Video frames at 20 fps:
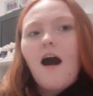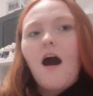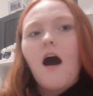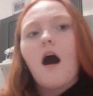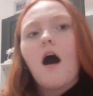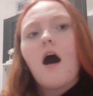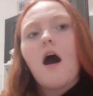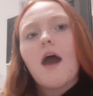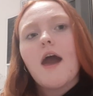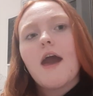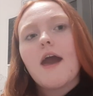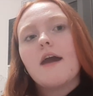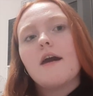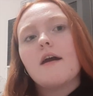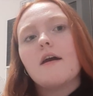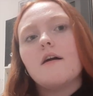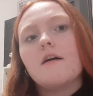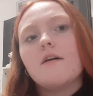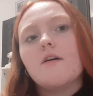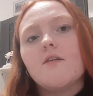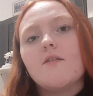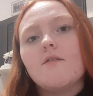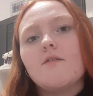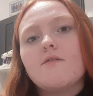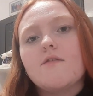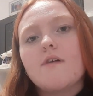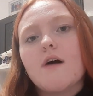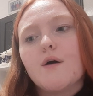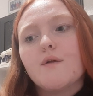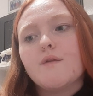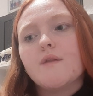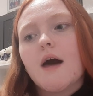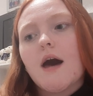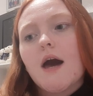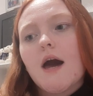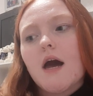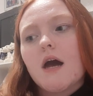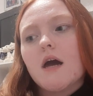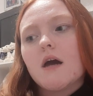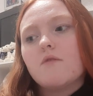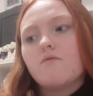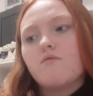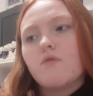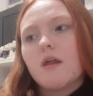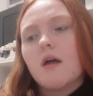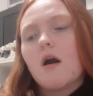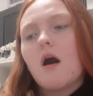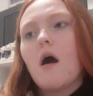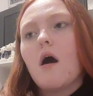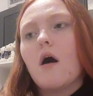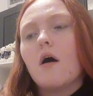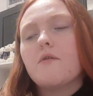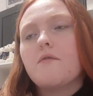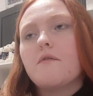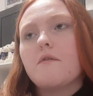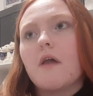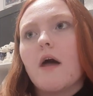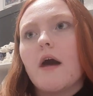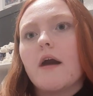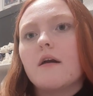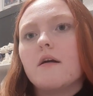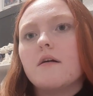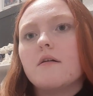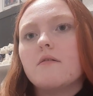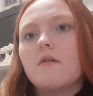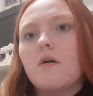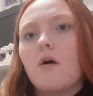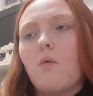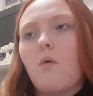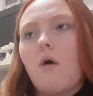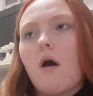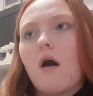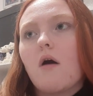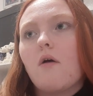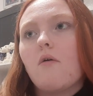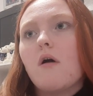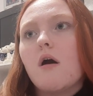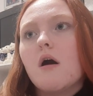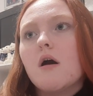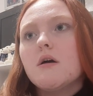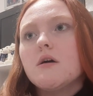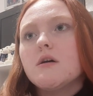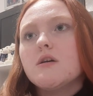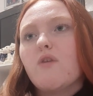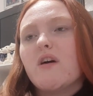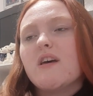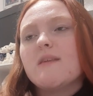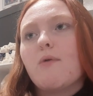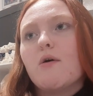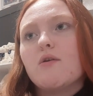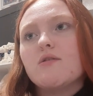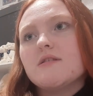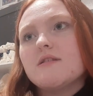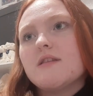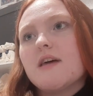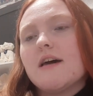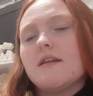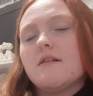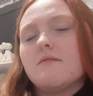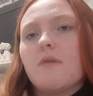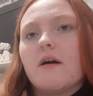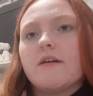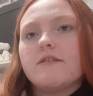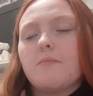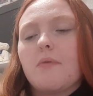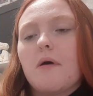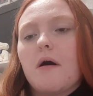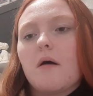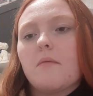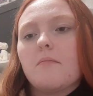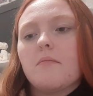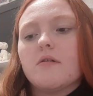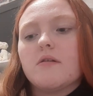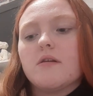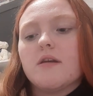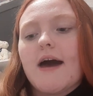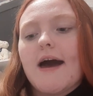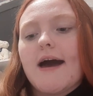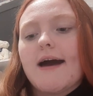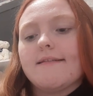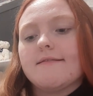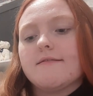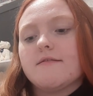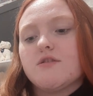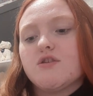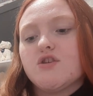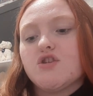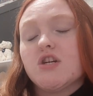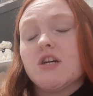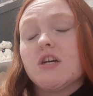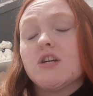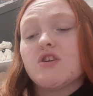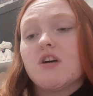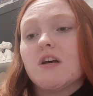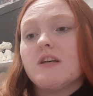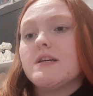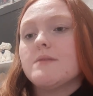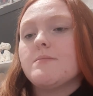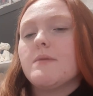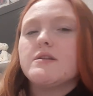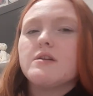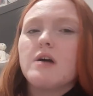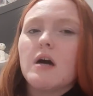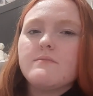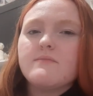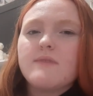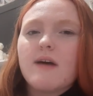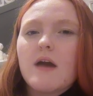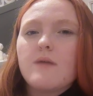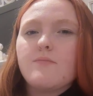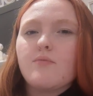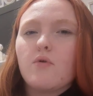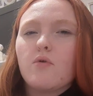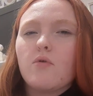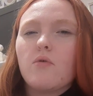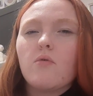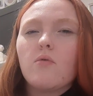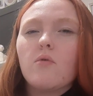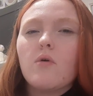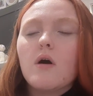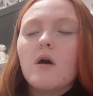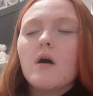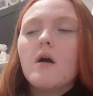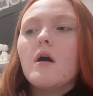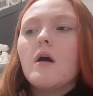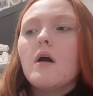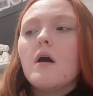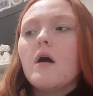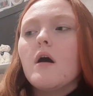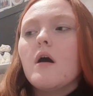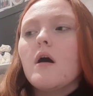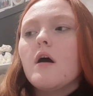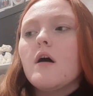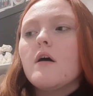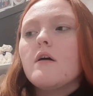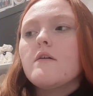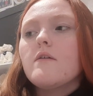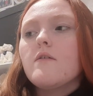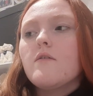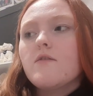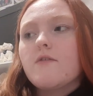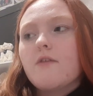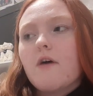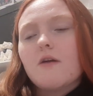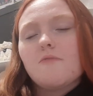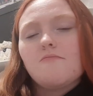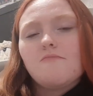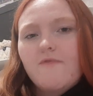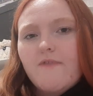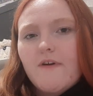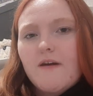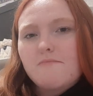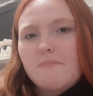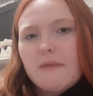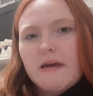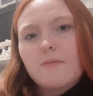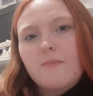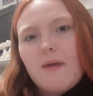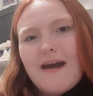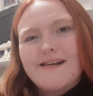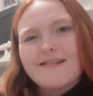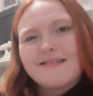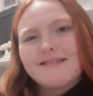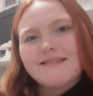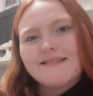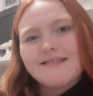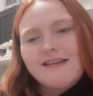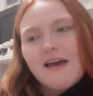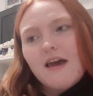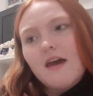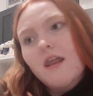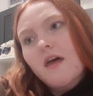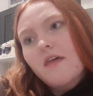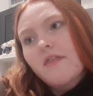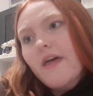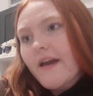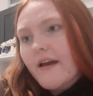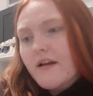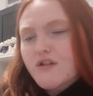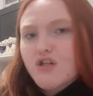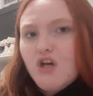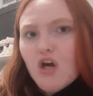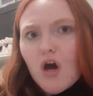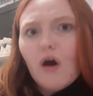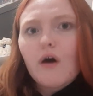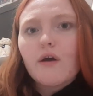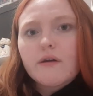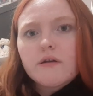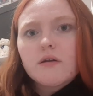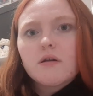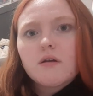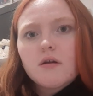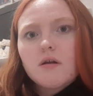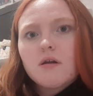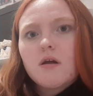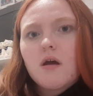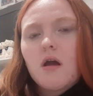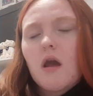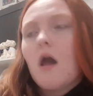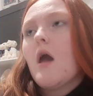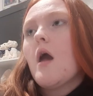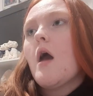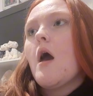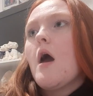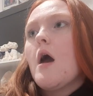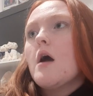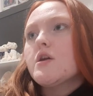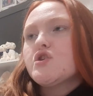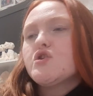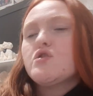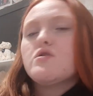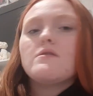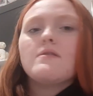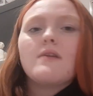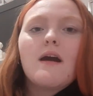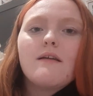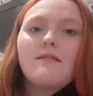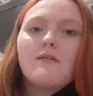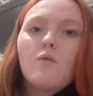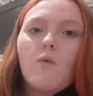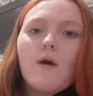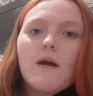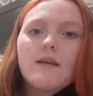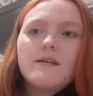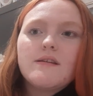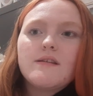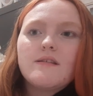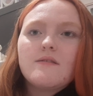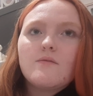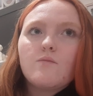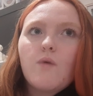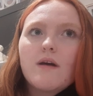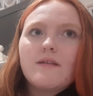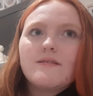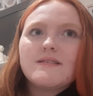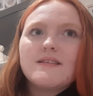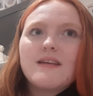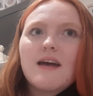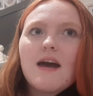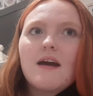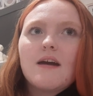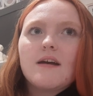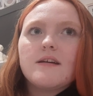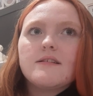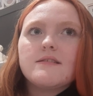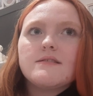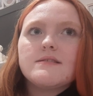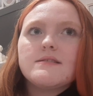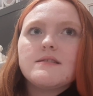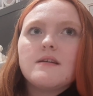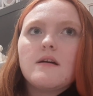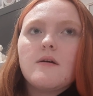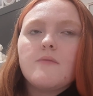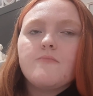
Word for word: I found that really hard for like a while. So I spoke to the head of my department and she adjusted my timetable so it fit me best. And I think it's good. Tuesdays and Wednesdays.